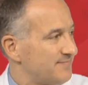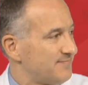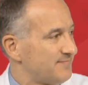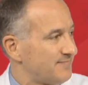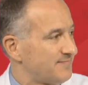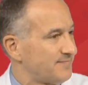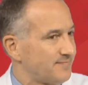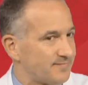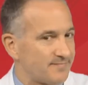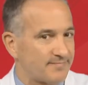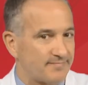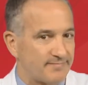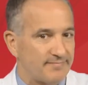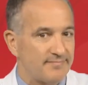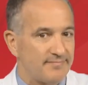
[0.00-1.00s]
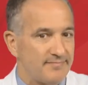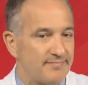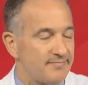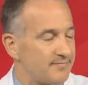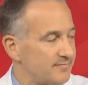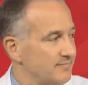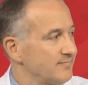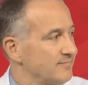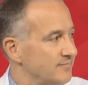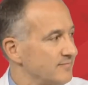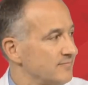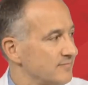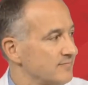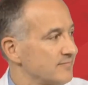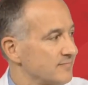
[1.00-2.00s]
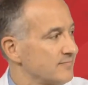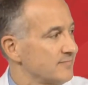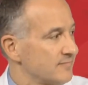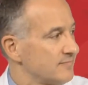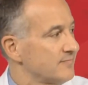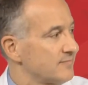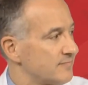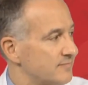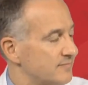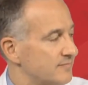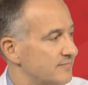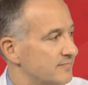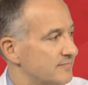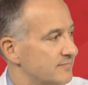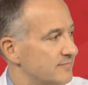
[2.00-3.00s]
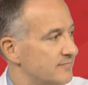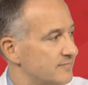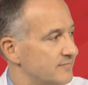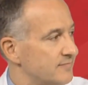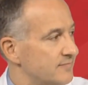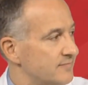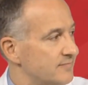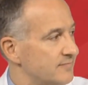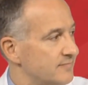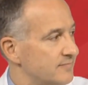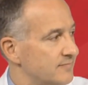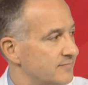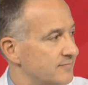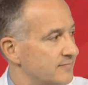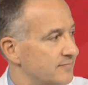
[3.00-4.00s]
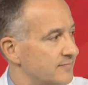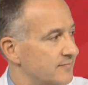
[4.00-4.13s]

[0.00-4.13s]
The person shown says nothing.